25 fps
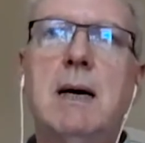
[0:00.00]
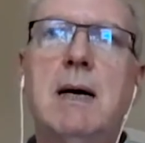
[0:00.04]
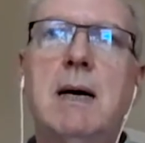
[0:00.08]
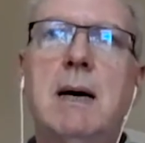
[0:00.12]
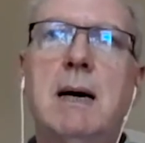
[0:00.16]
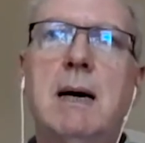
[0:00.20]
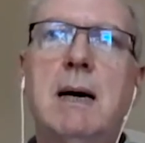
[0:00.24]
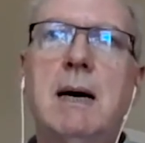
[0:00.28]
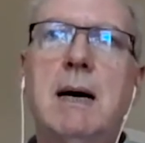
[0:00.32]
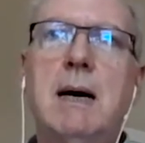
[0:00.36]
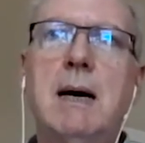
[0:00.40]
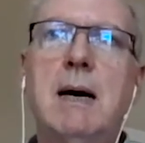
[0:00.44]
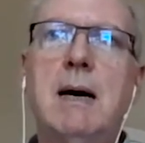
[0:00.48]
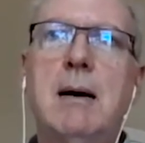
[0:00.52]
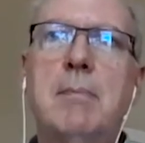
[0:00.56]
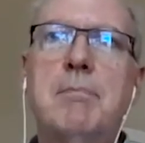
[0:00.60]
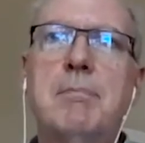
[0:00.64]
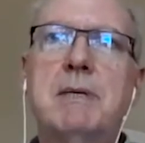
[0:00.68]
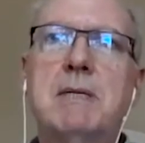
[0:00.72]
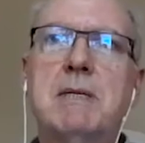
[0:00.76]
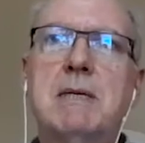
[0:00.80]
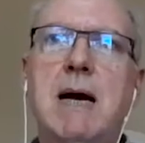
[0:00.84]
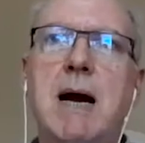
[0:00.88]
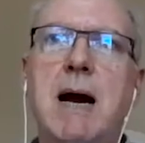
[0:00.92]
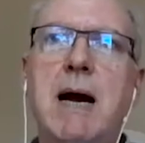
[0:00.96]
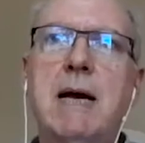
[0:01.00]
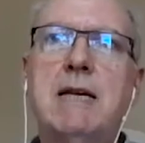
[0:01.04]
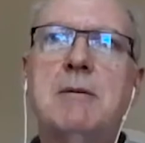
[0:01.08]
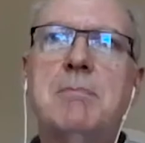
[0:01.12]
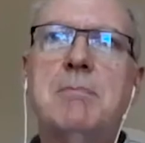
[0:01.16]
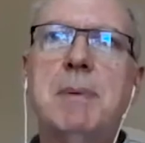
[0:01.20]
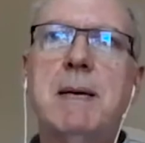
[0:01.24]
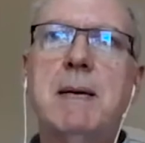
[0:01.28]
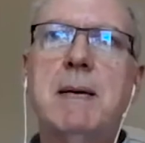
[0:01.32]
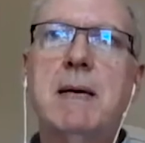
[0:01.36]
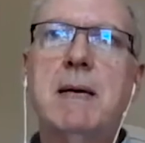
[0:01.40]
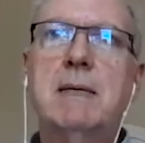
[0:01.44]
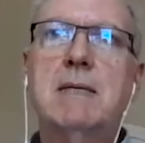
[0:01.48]
Besides
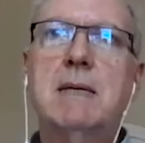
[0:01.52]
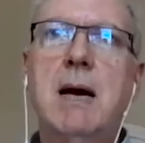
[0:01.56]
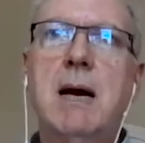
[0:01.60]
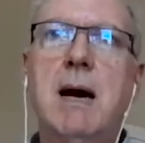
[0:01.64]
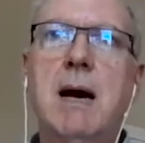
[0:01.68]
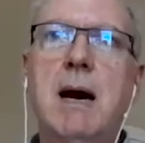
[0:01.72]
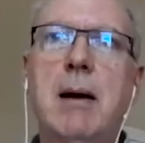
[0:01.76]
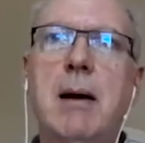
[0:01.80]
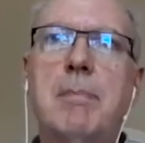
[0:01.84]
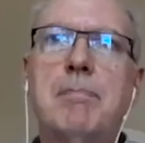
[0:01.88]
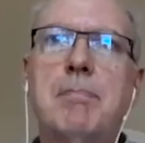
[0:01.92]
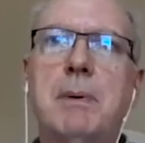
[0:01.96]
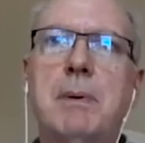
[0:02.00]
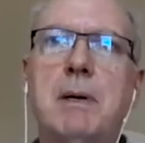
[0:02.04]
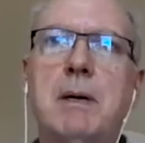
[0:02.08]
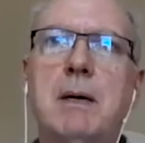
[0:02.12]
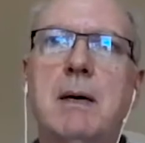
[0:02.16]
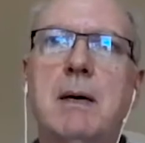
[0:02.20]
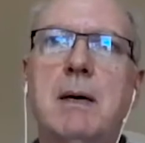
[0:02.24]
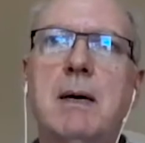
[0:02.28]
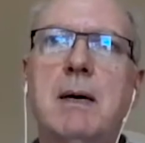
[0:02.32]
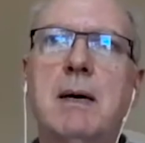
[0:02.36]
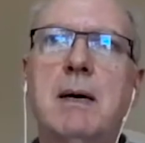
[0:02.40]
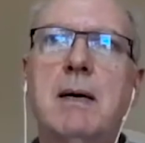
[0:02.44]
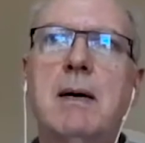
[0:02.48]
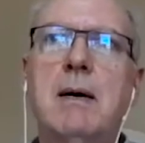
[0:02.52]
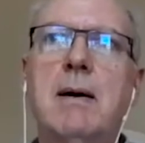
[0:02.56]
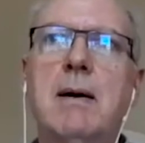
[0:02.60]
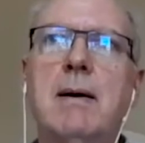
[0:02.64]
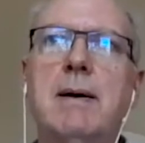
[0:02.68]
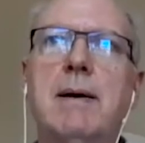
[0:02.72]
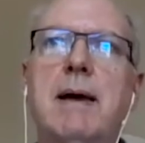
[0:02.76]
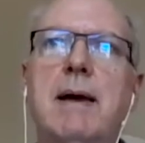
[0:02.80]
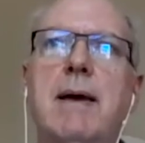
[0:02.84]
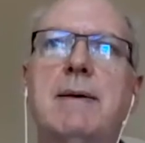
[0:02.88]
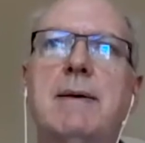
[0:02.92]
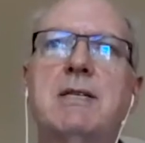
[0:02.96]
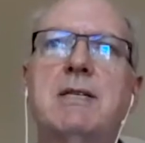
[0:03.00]
being a top
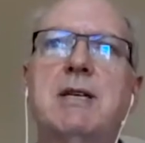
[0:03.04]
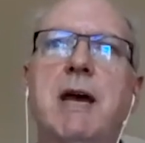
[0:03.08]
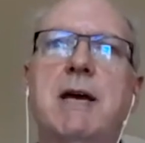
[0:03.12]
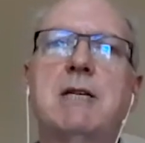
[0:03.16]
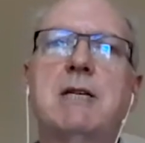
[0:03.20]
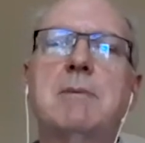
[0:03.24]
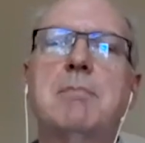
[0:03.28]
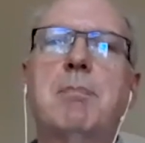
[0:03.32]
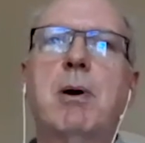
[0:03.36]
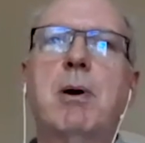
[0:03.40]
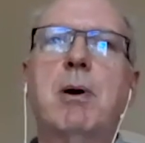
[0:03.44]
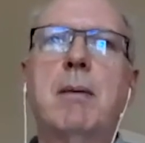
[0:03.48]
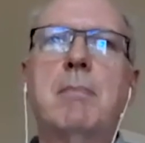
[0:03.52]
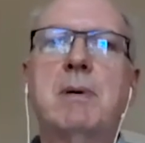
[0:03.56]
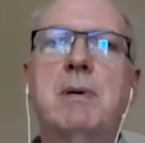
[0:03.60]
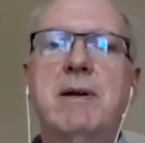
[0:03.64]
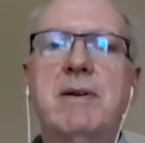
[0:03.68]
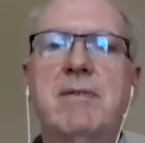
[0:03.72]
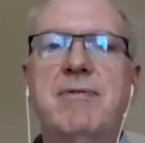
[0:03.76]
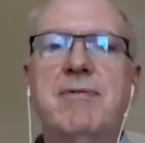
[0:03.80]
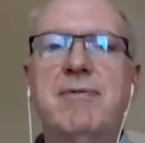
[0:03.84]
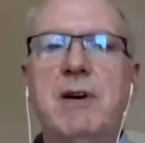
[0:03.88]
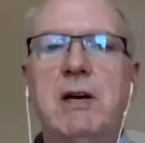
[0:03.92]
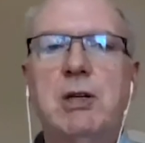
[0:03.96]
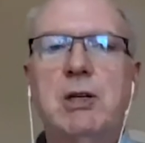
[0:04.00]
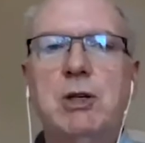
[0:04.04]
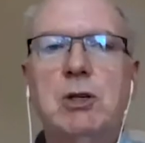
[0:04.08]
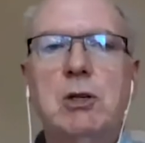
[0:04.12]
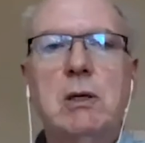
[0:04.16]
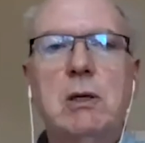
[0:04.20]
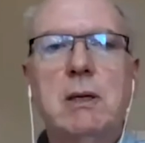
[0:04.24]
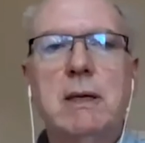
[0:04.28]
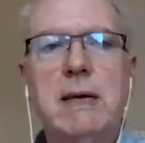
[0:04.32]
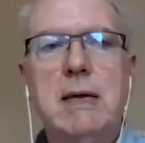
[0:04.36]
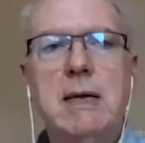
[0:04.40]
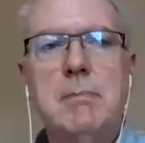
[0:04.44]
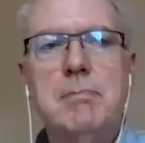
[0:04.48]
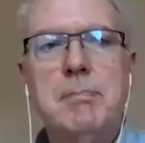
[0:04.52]
State Department
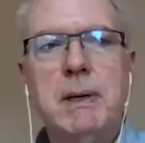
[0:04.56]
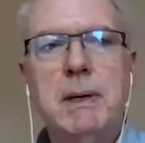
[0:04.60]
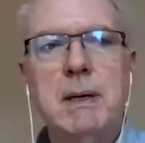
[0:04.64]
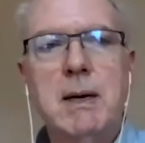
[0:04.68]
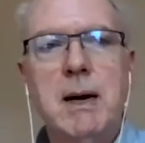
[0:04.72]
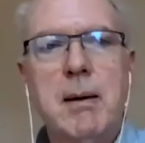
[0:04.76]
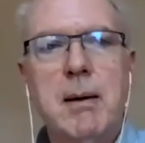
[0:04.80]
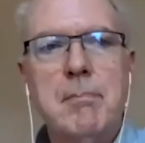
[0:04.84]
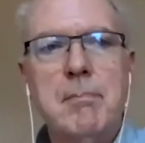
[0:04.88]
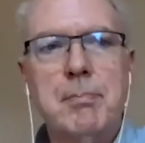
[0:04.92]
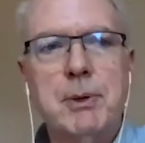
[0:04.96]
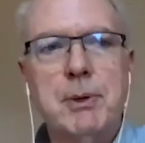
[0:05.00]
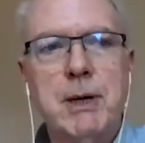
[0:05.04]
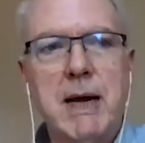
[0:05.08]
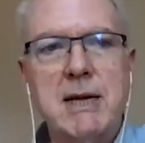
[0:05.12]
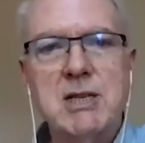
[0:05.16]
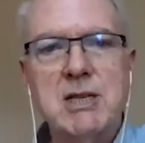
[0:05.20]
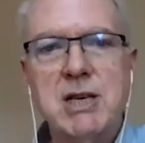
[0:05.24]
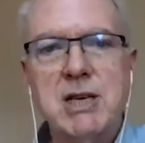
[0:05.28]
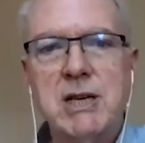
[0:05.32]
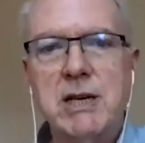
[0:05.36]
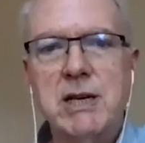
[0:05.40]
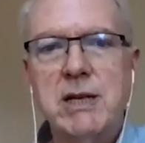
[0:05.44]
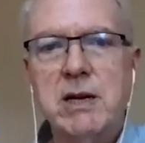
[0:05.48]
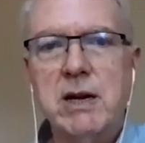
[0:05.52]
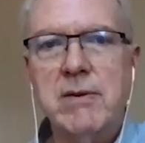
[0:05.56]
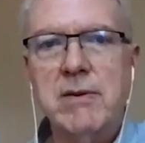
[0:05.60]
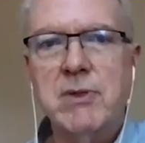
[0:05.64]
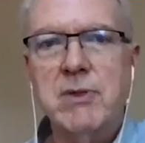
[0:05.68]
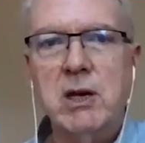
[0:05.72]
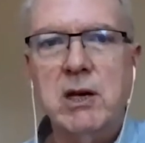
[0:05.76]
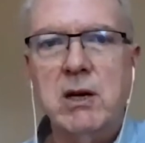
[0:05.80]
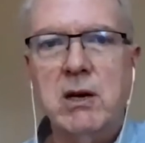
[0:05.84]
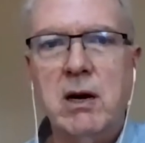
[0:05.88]
official, he'd become president of the